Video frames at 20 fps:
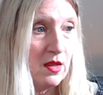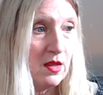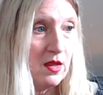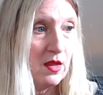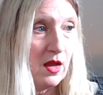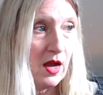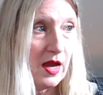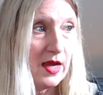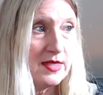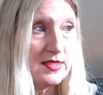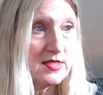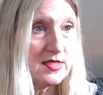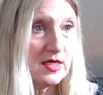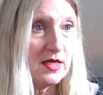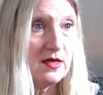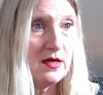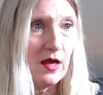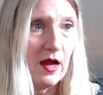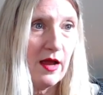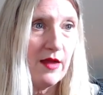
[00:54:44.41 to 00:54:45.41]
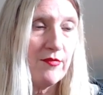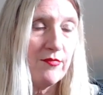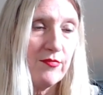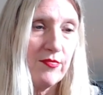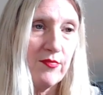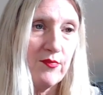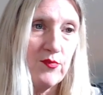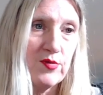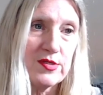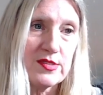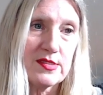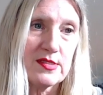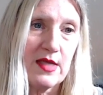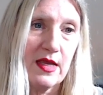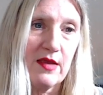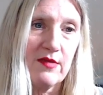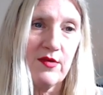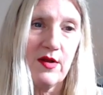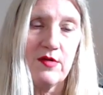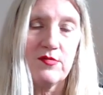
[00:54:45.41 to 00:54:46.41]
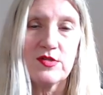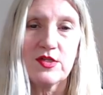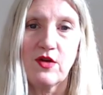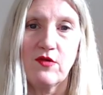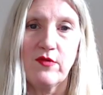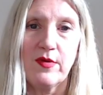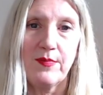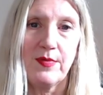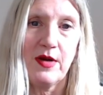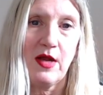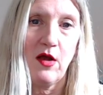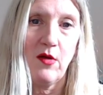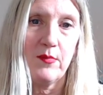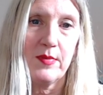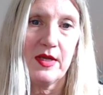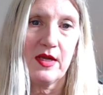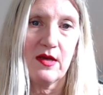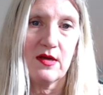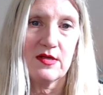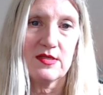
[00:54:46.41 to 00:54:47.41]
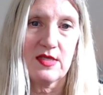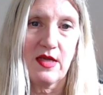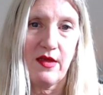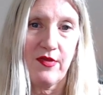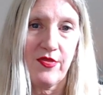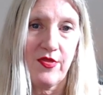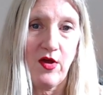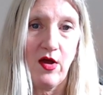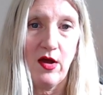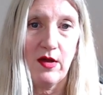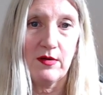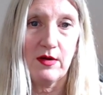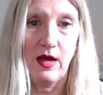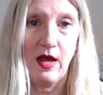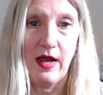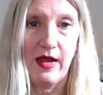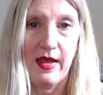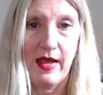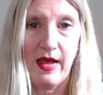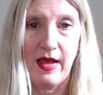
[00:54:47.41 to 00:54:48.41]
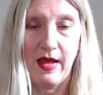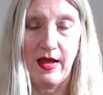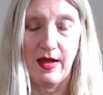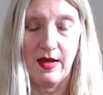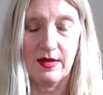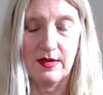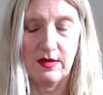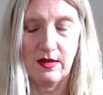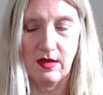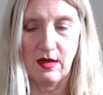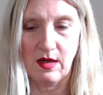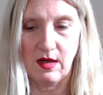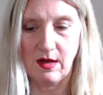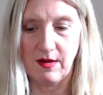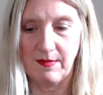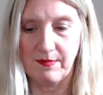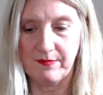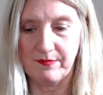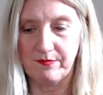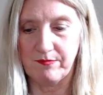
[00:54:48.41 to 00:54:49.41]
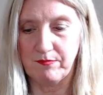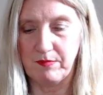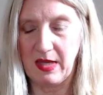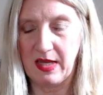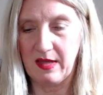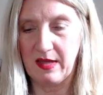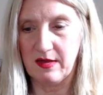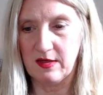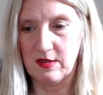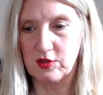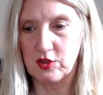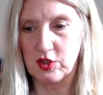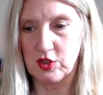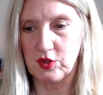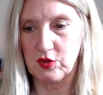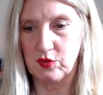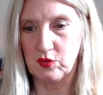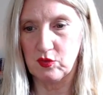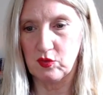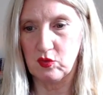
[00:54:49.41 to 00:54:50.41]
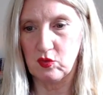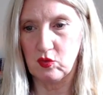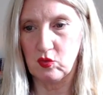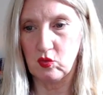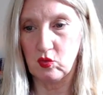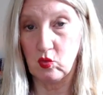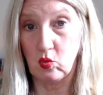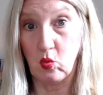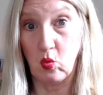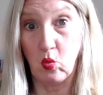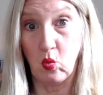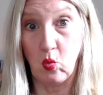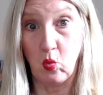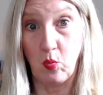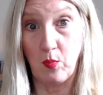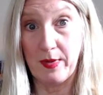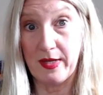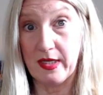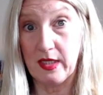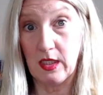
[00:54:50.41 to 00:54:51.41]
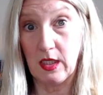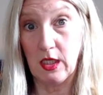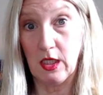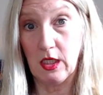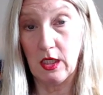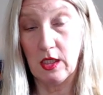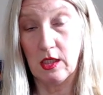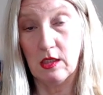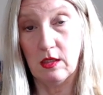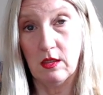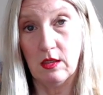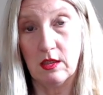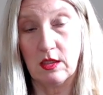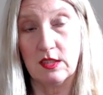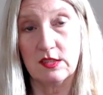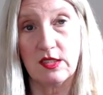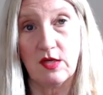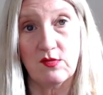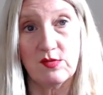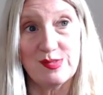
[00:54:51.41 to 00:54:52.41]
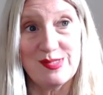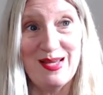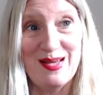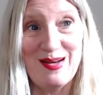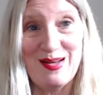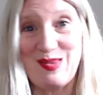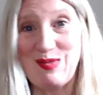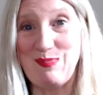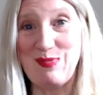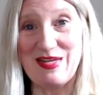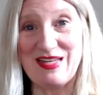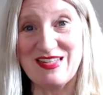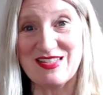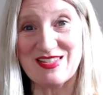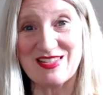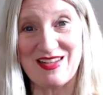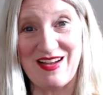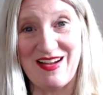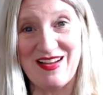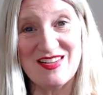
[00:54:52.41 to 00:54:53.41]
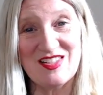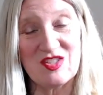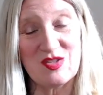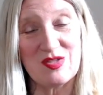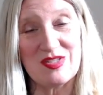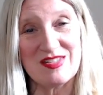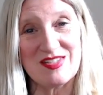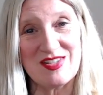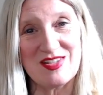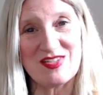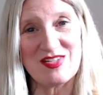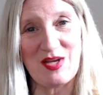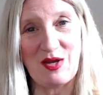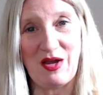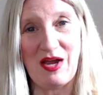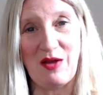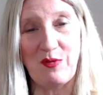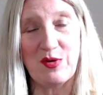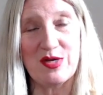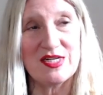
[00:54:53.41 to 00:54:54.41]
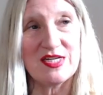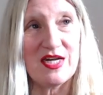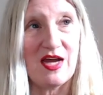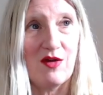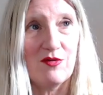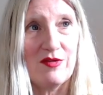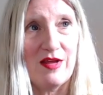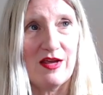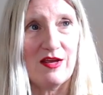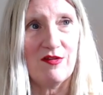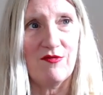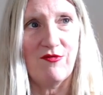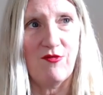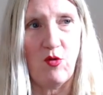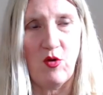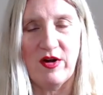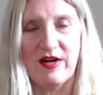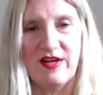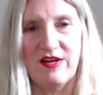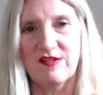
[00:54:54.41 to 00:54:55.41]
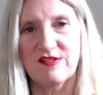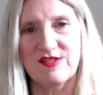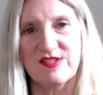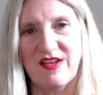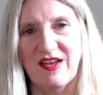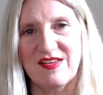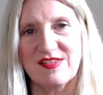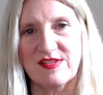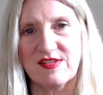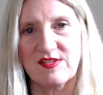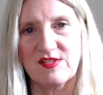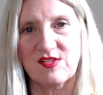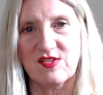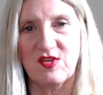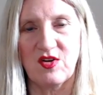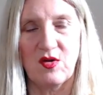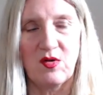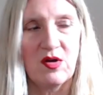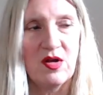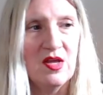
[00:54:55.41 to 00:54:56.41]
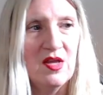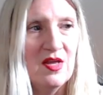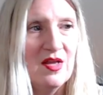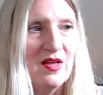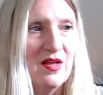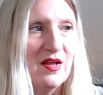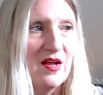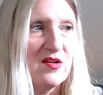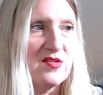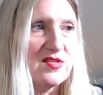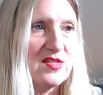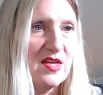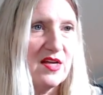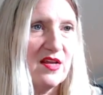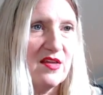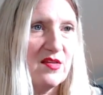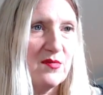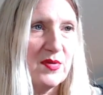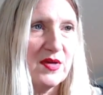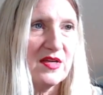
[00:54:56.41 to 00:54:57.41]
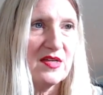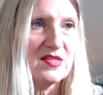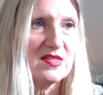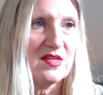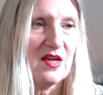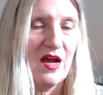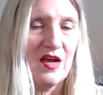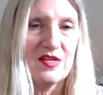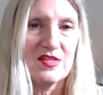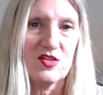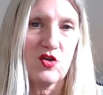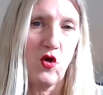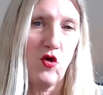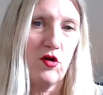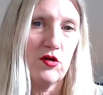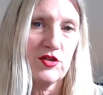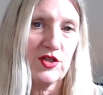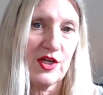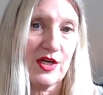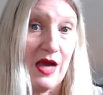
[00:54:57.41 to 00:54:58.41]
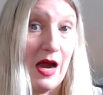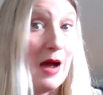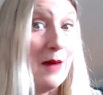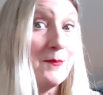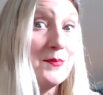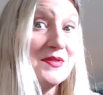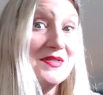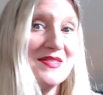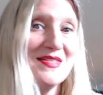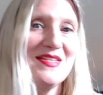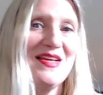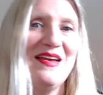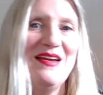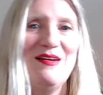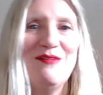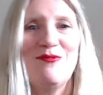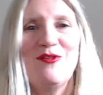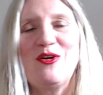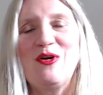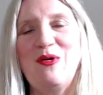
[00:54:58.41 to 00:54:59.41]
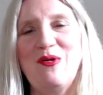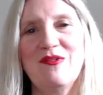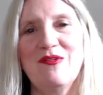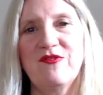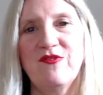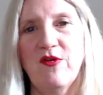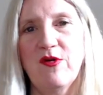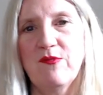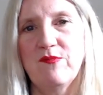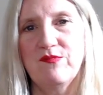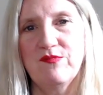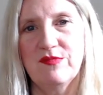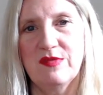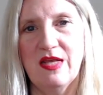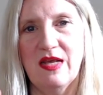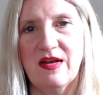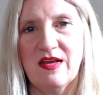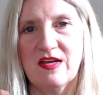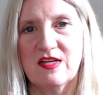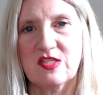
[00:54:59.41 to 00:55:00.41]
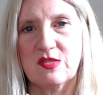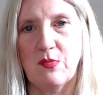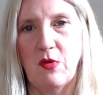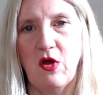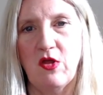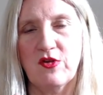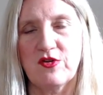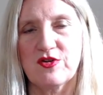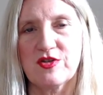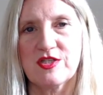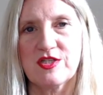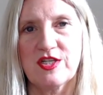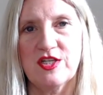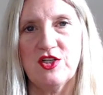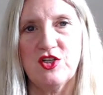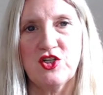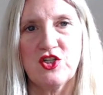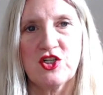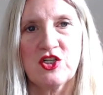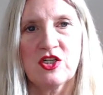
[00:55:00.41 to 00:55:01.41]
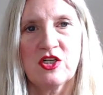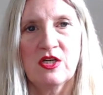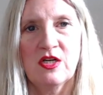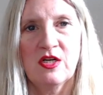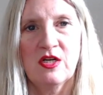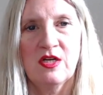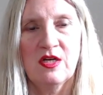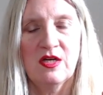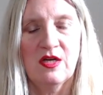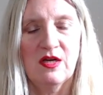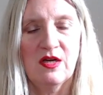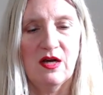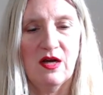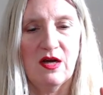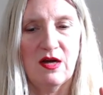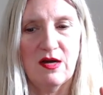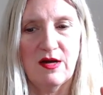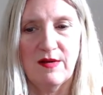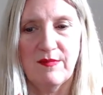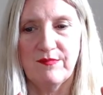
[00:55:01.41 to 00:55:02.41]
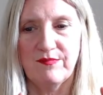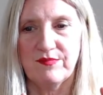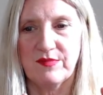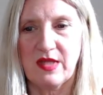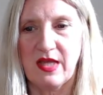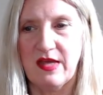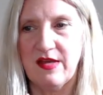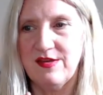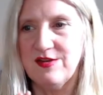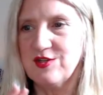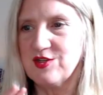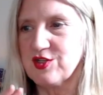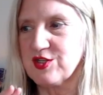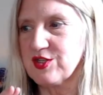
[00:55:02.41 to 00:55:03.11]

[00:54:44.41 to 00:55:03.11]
I did, I was saying that I was going to rip it out because I thought I had um, made it too big, because I was knitting the biggest size since I, I went down like four needle sizes. So I was knitting the biggest size to, to compensate for going from knitting a smaller stitch um, gauge.